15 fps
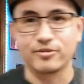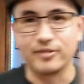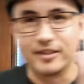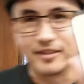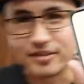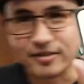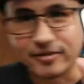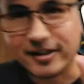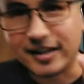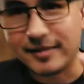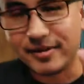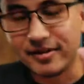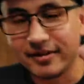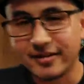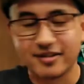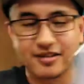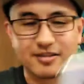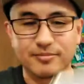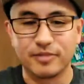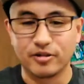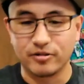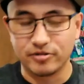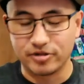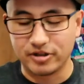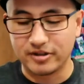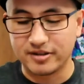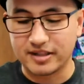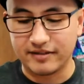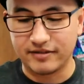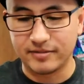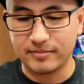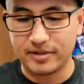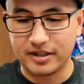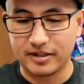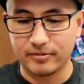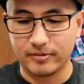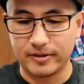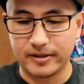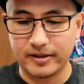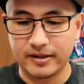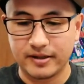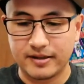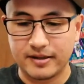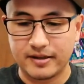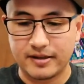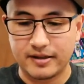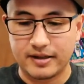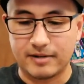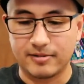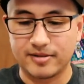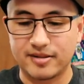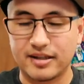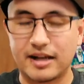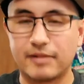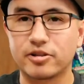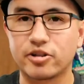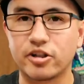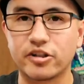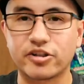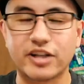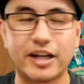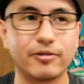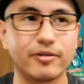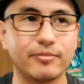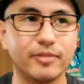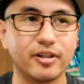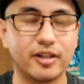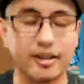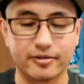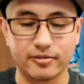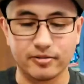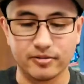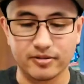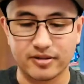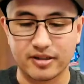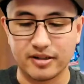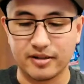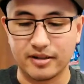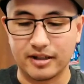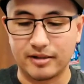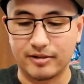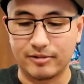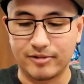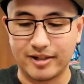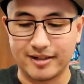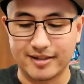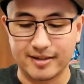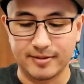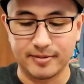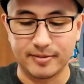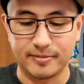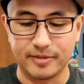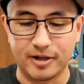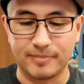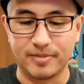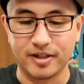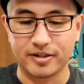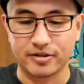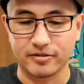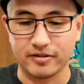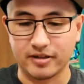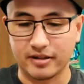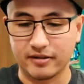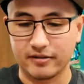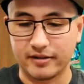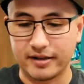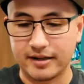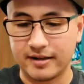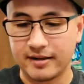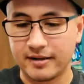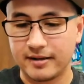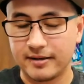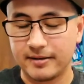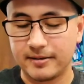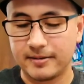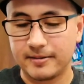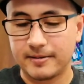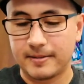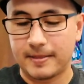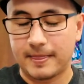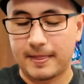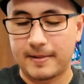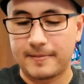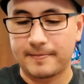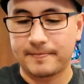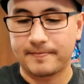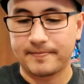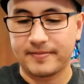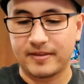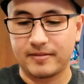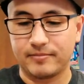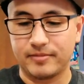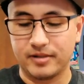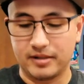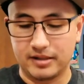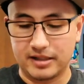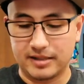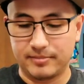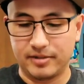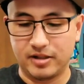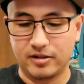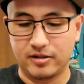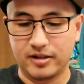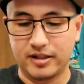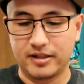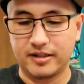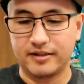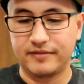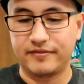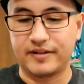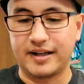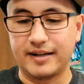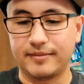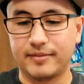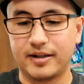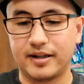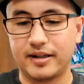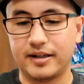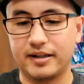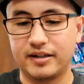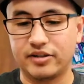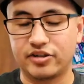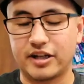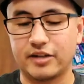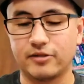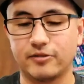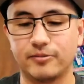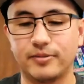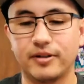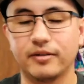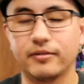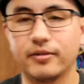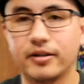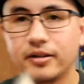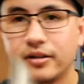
Instagram here. This is the Moto G7, by the way. I was chit-chatting with Mill Hustles when I sent him a picture the other day. But let me go ahead and find my channel, by the way.